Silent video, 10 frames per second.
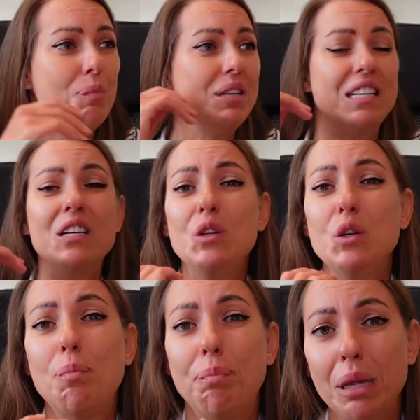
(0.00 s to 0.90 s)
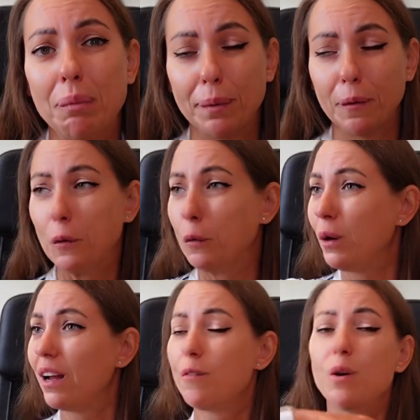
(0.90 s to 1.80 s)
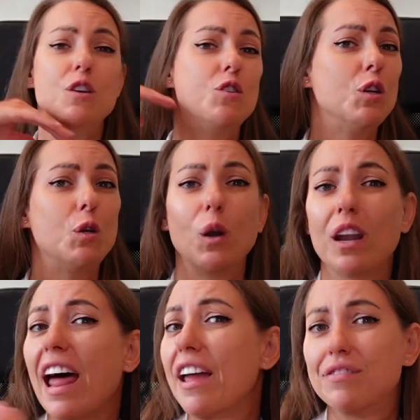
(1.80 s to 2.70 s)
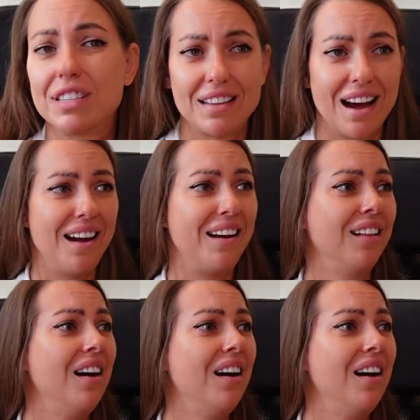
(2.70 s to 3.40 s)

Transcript: meeting new people. You're rearranging your lifestyle.